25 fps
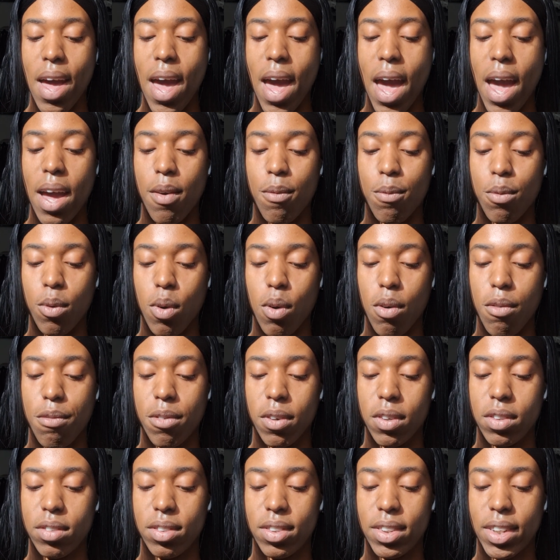A role
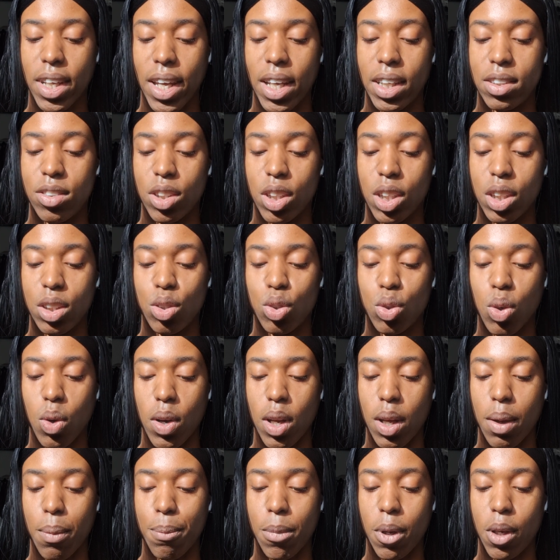for states in
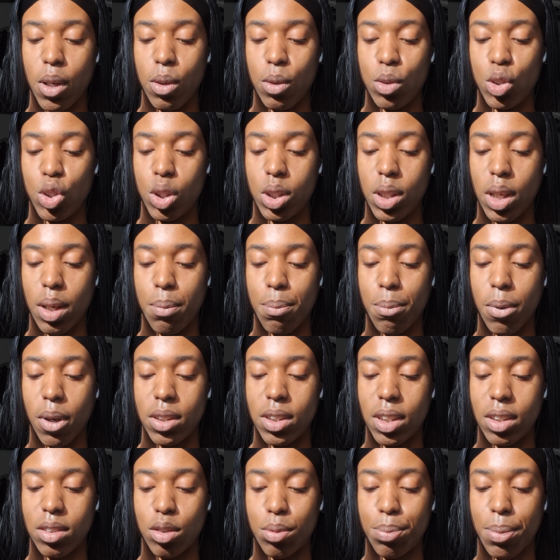controlling pollution and
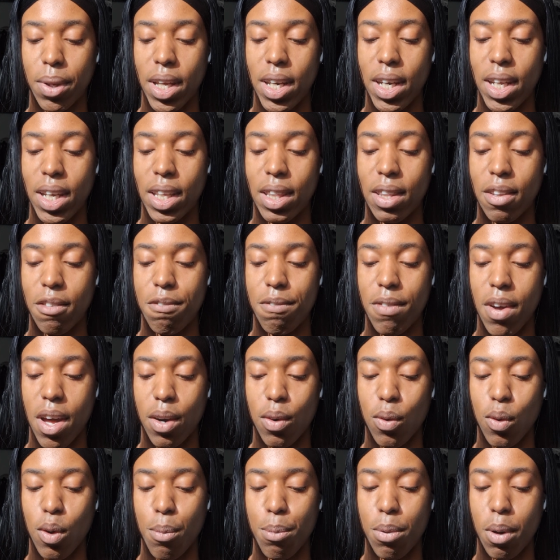participating in the
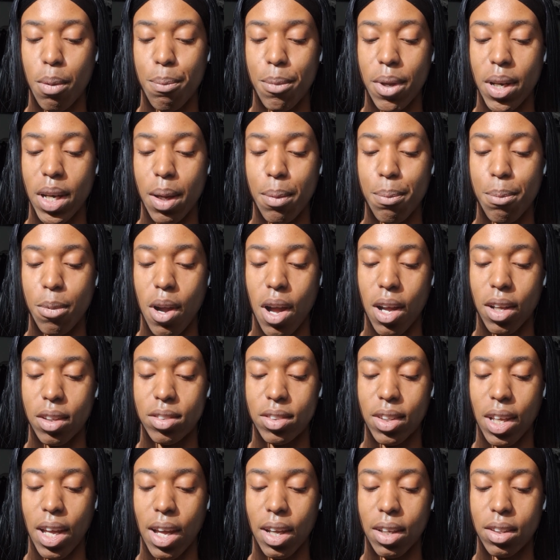federal permitting
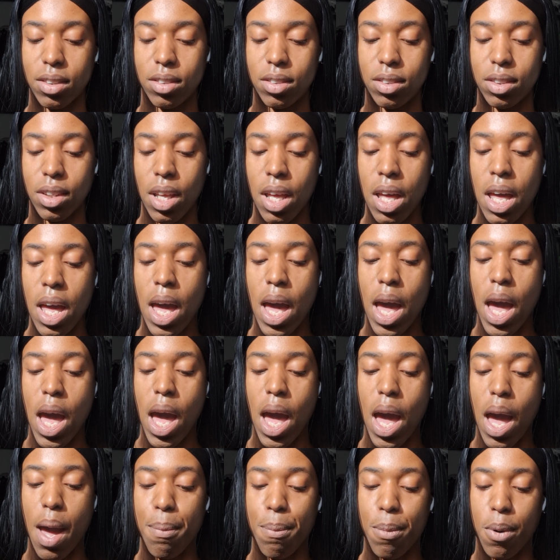process.
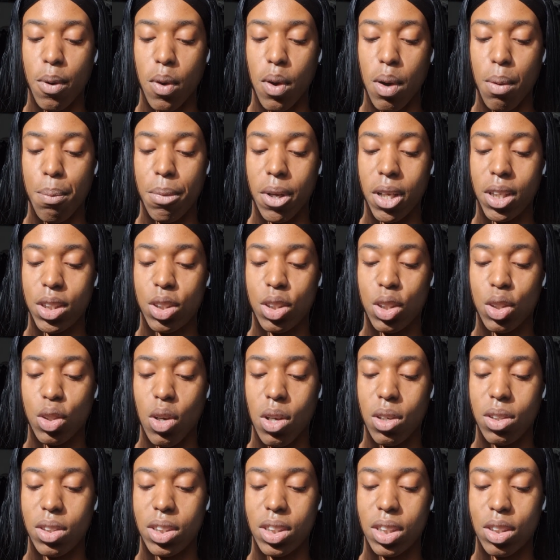A prohibition
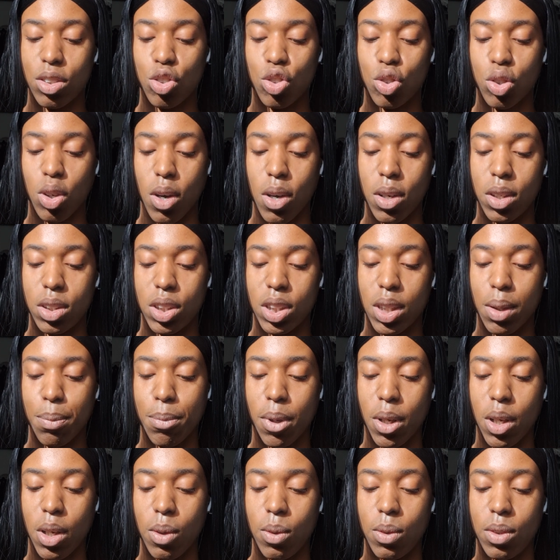on discharging
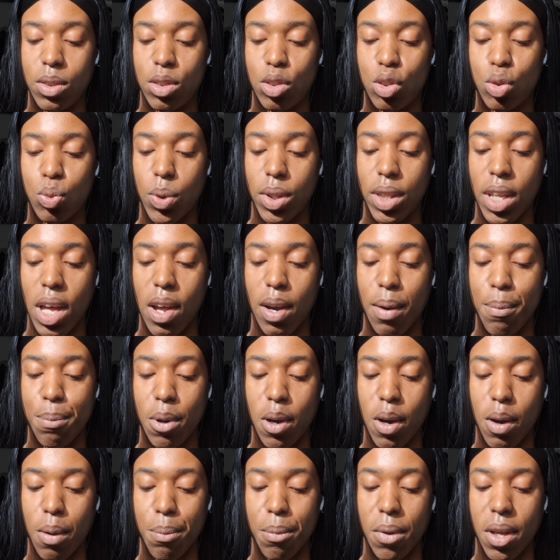pollutants without a
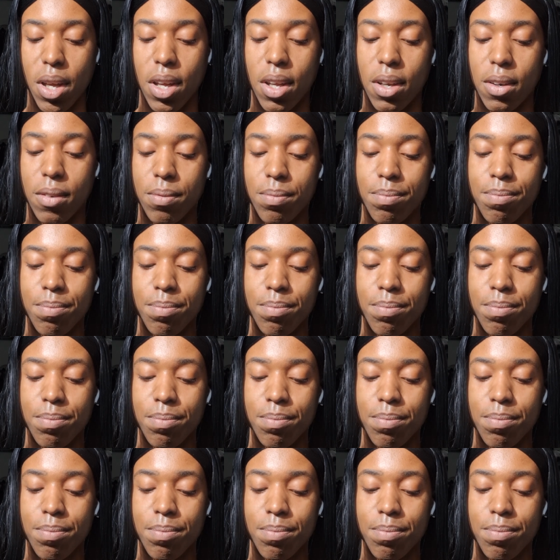permit.